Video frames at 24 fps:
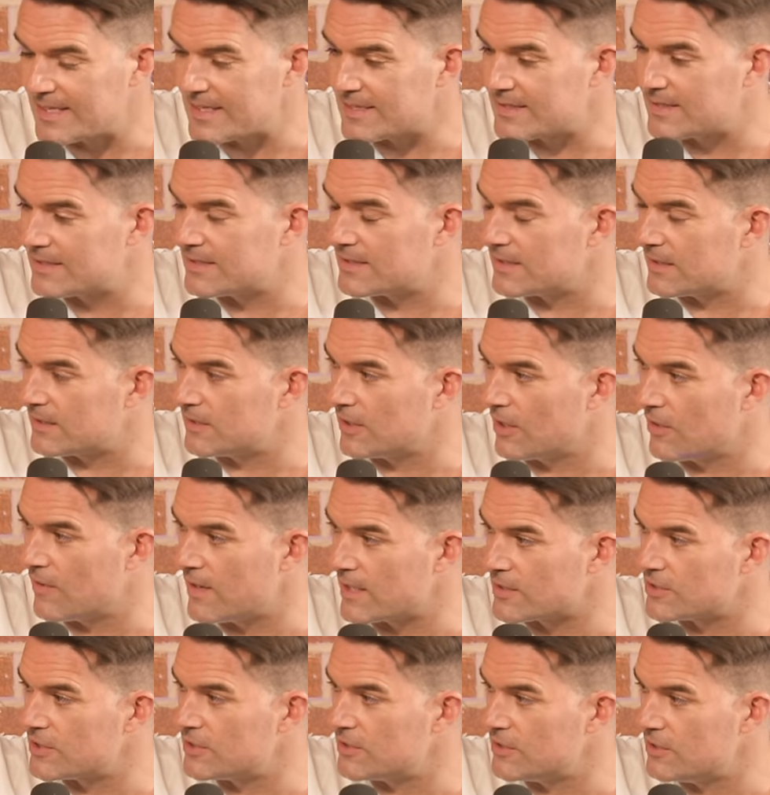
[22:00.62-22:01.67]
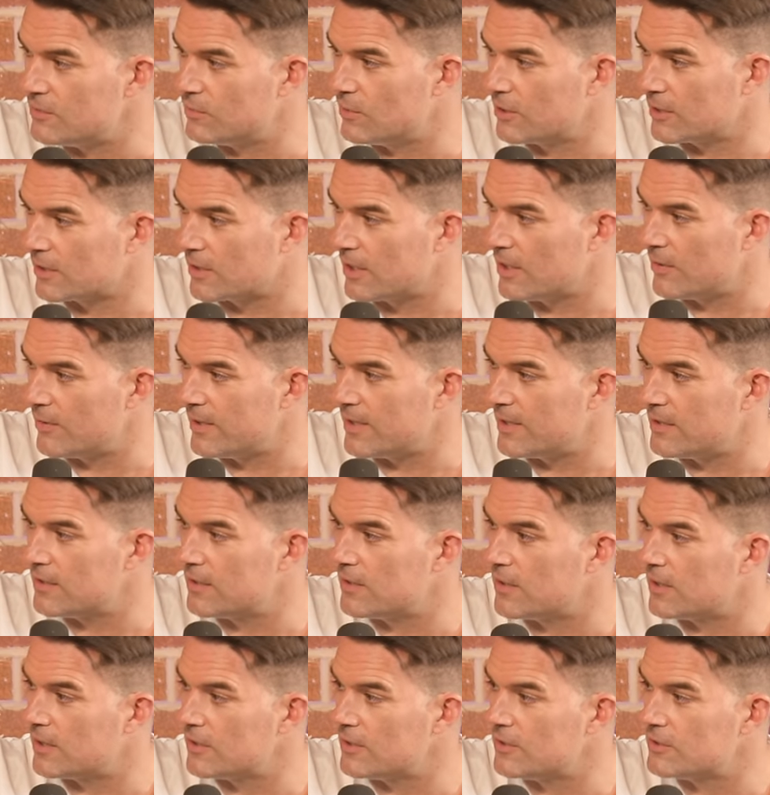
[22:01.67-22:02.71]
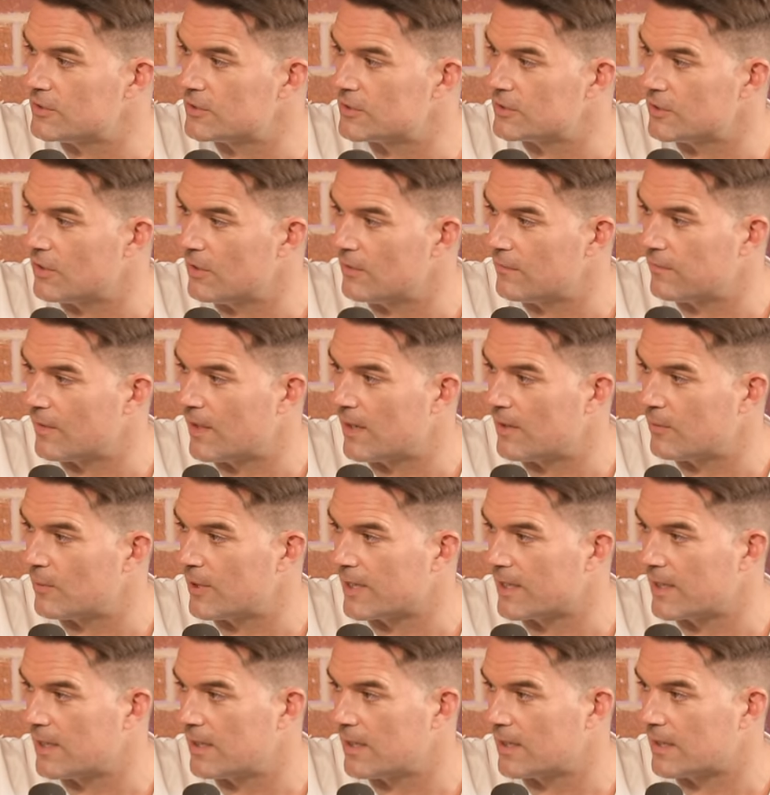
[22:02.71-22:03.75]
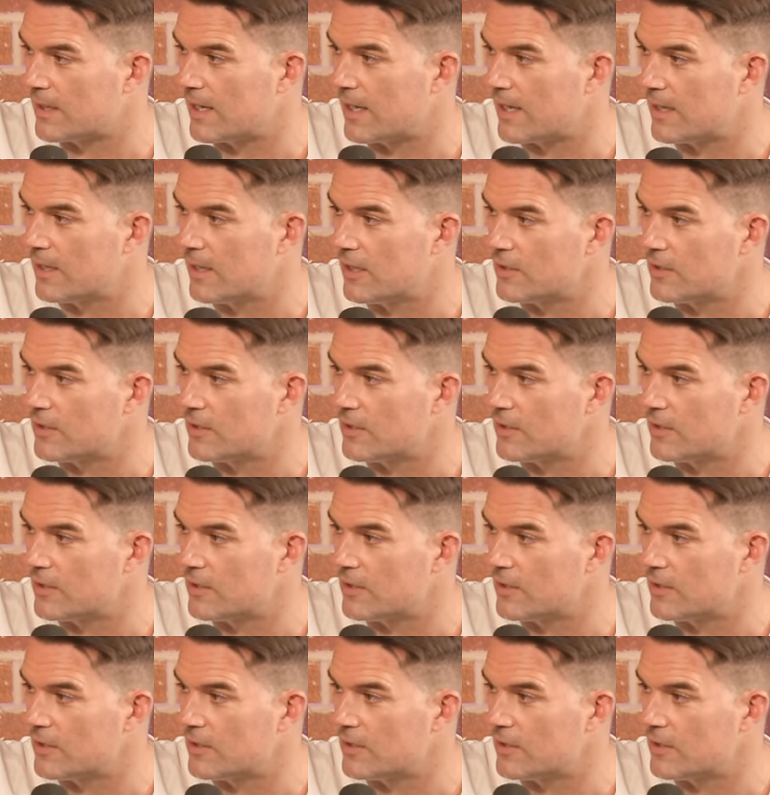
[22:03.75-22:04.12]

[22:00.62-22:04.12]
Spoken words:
this a direction you want to go in? Are you sort of like winking at Ken